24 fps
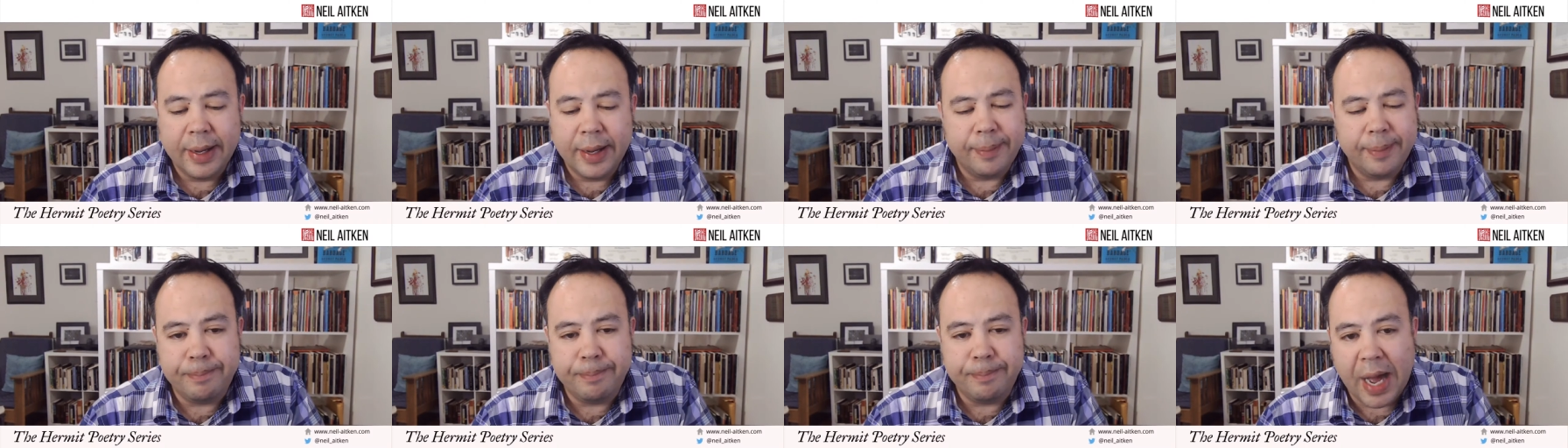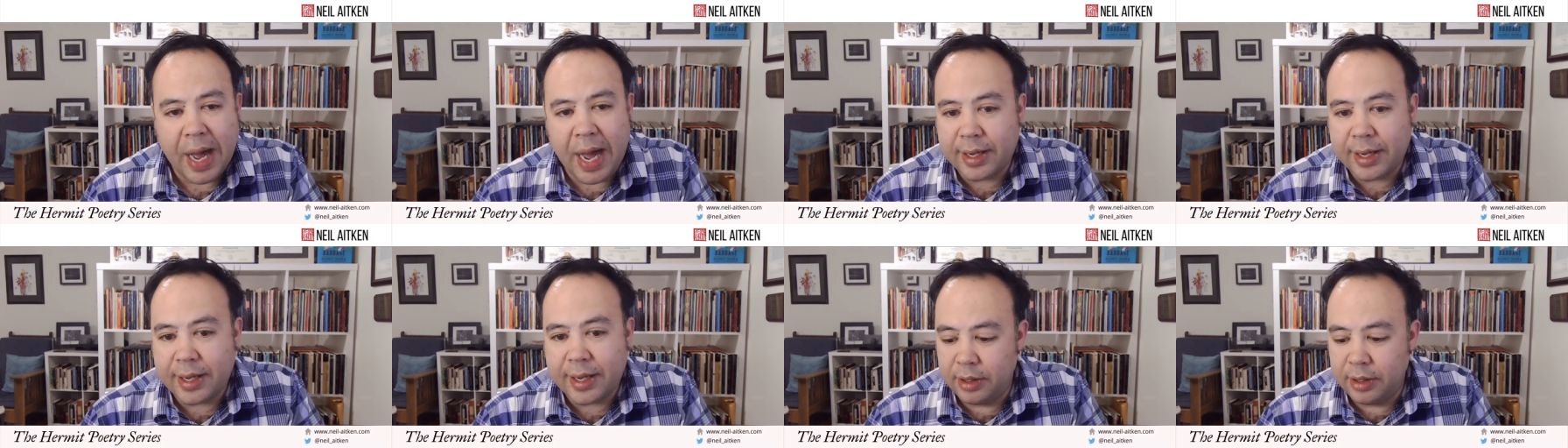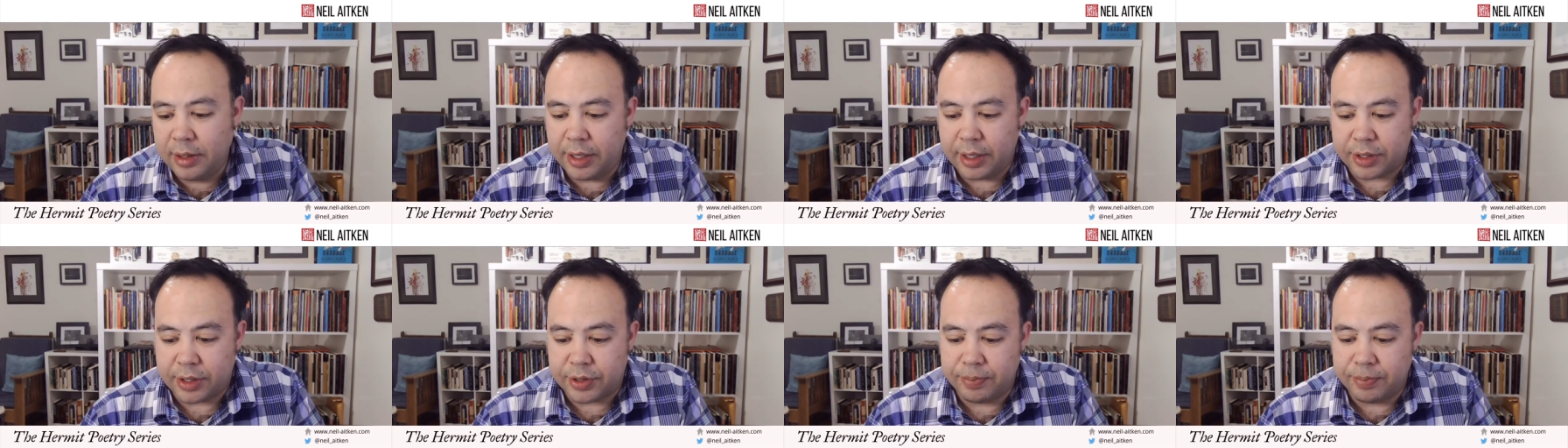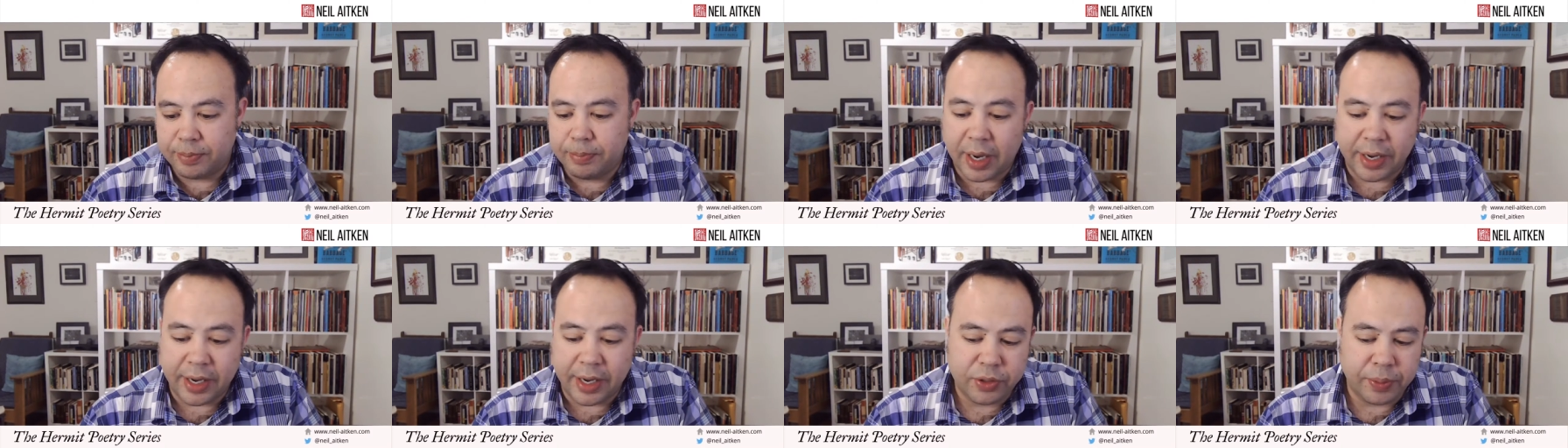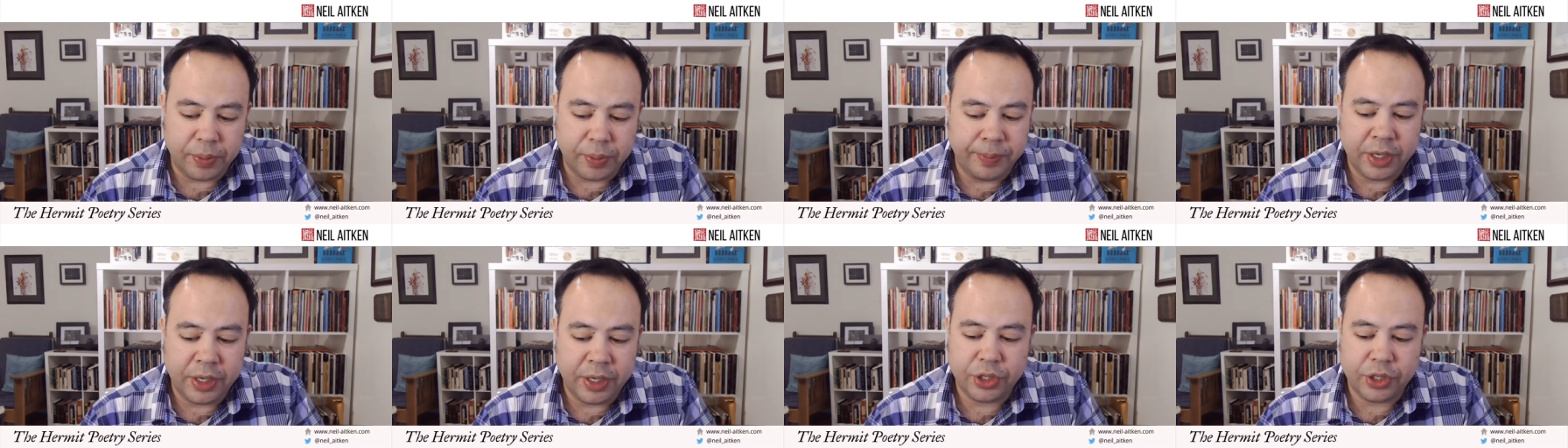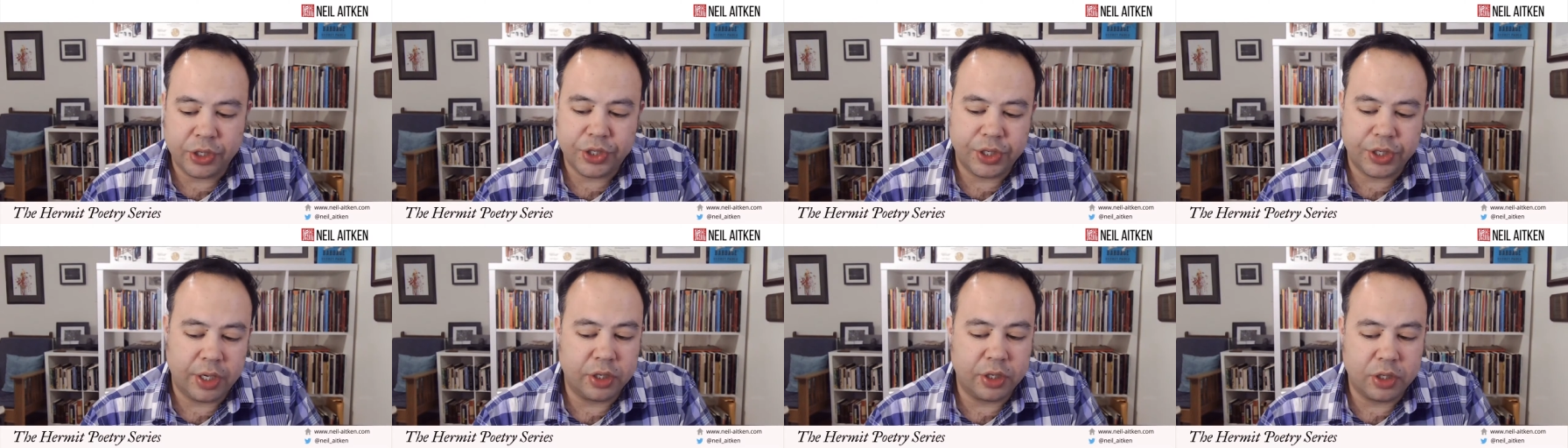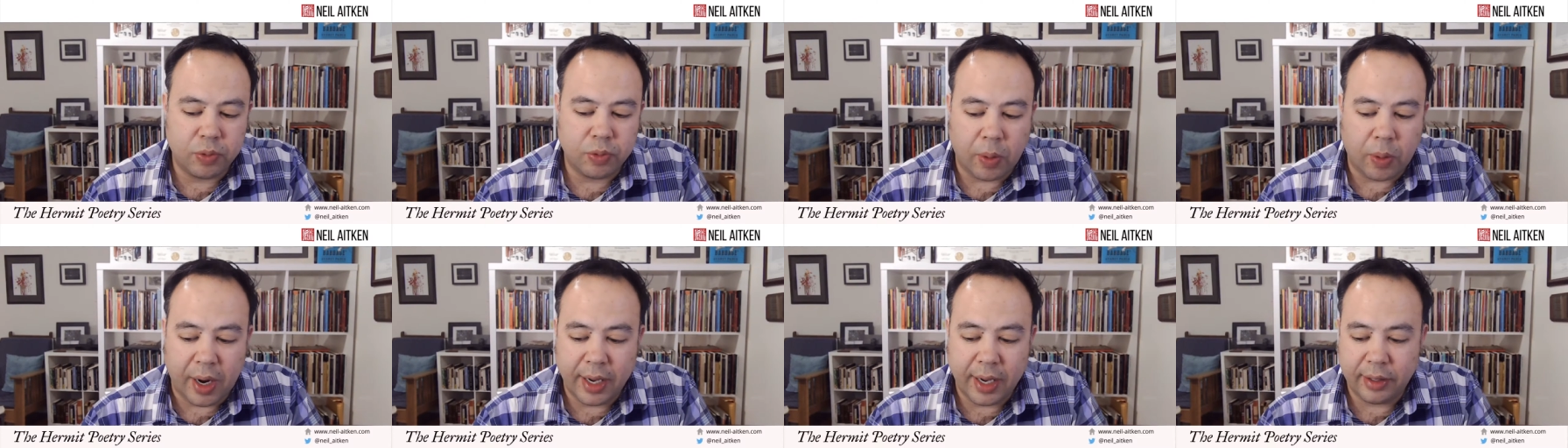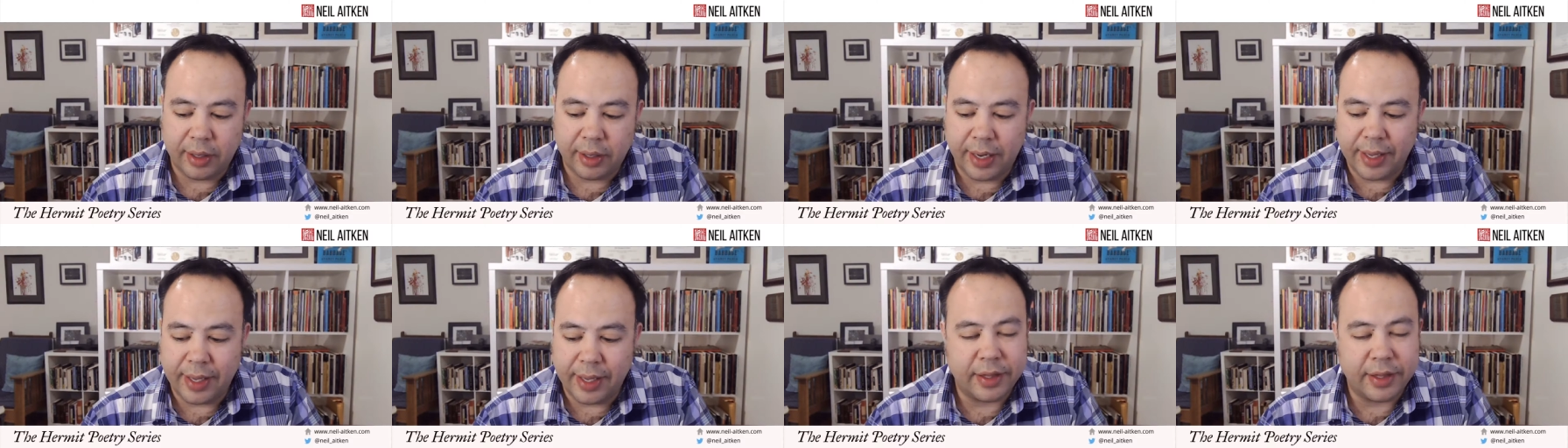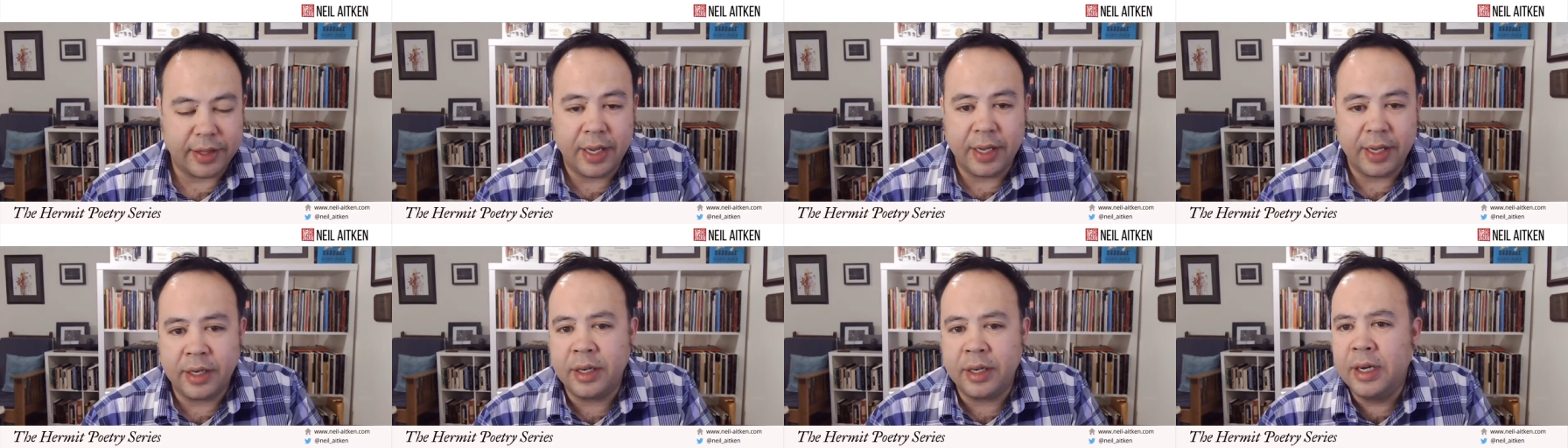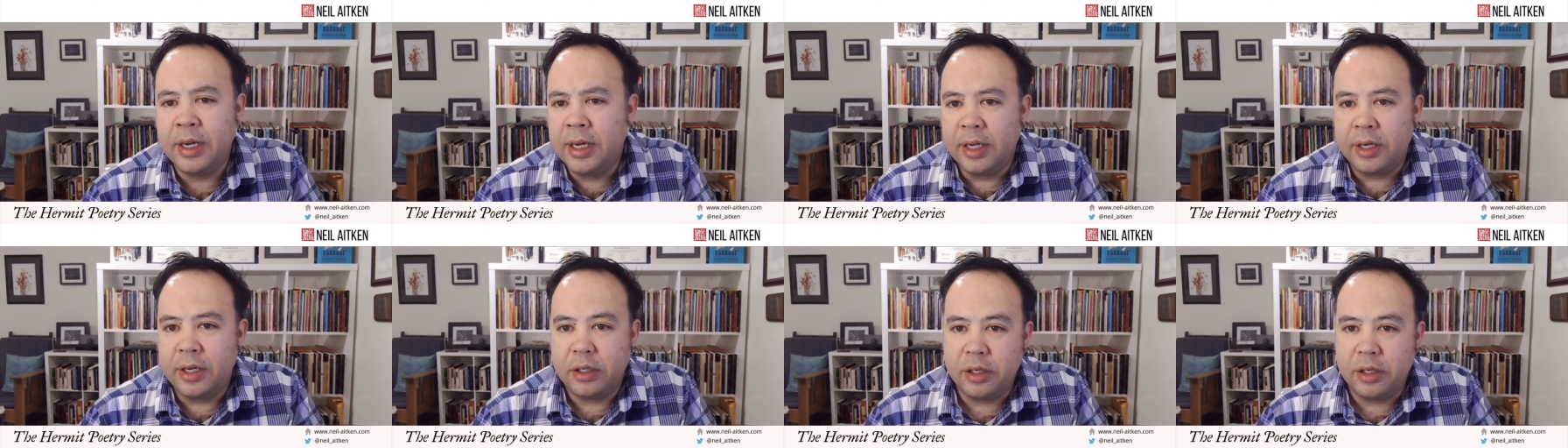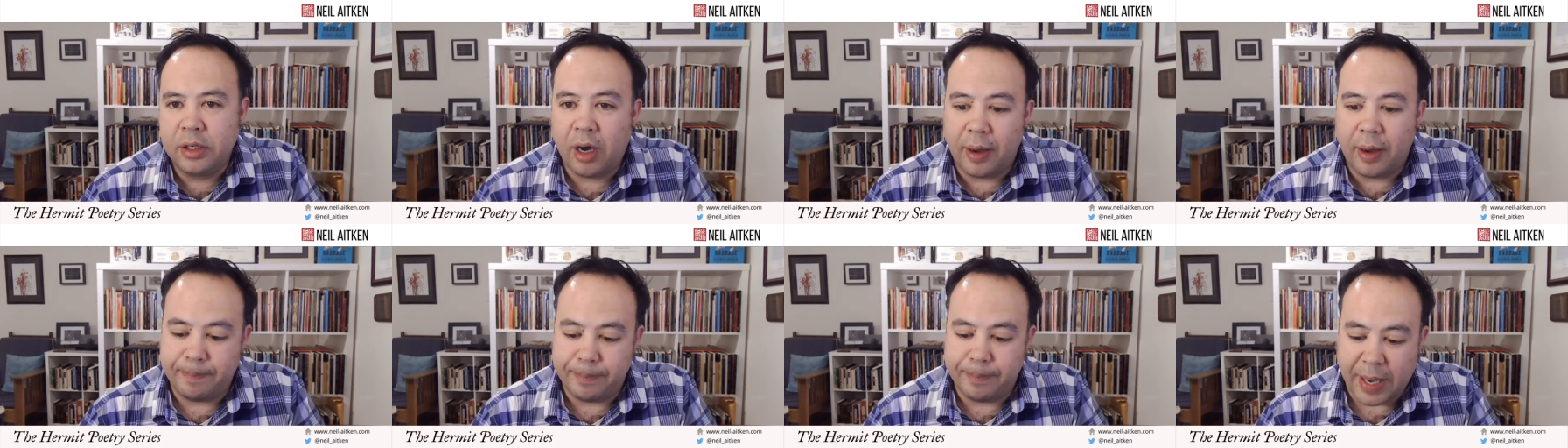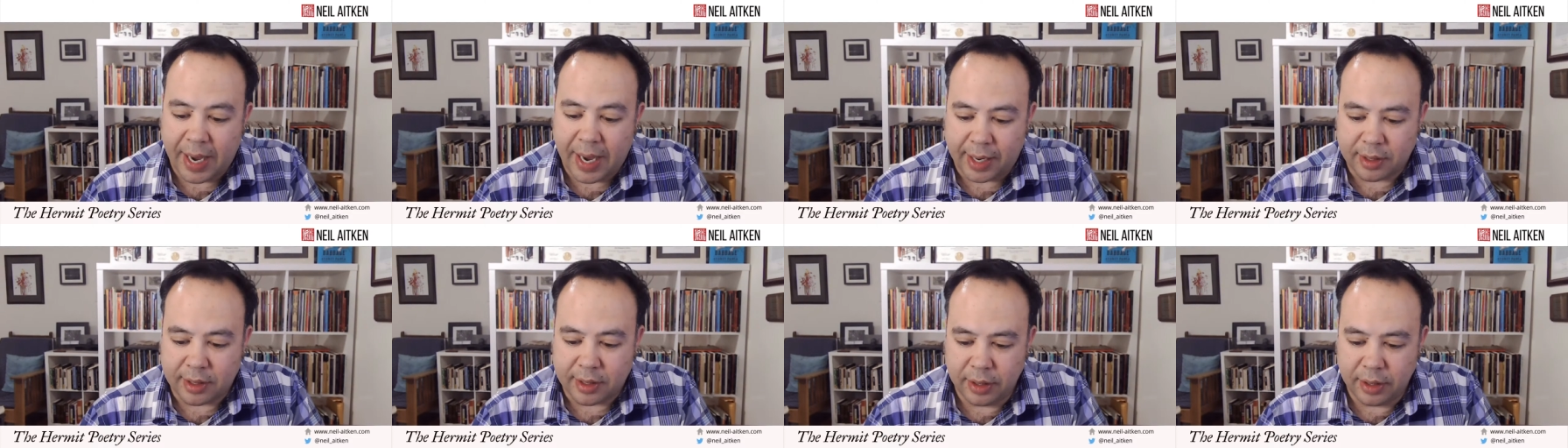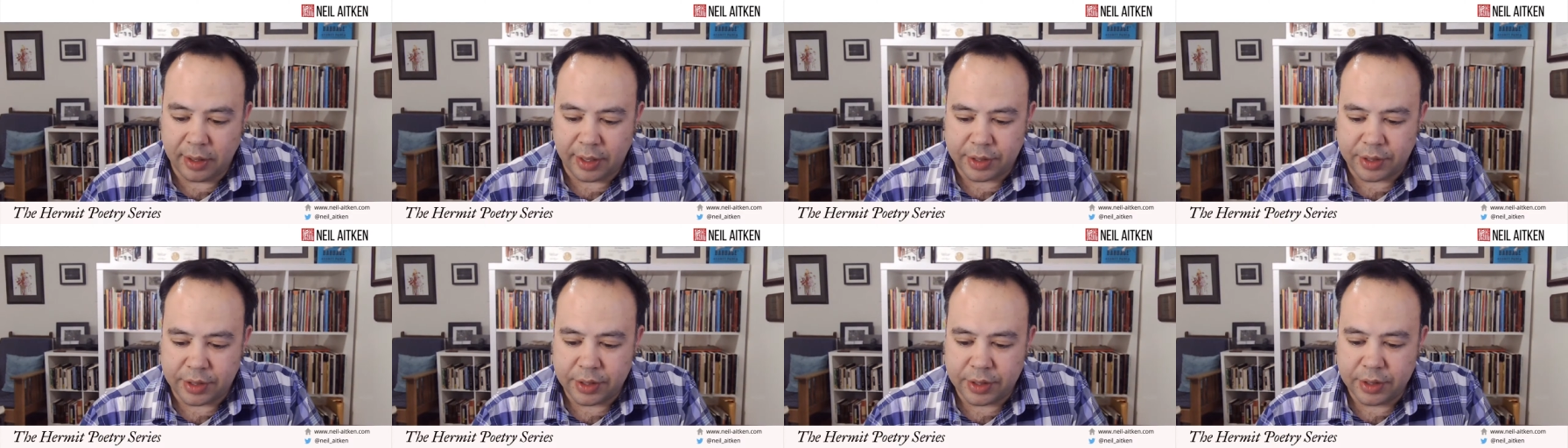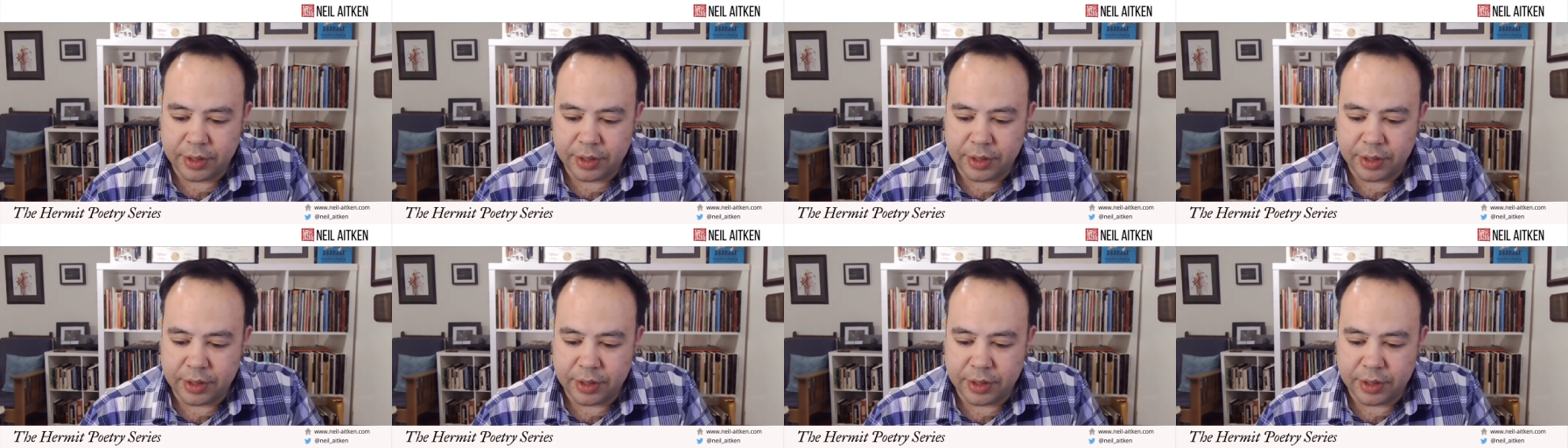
backlit by diminishing twilight, then not backlit.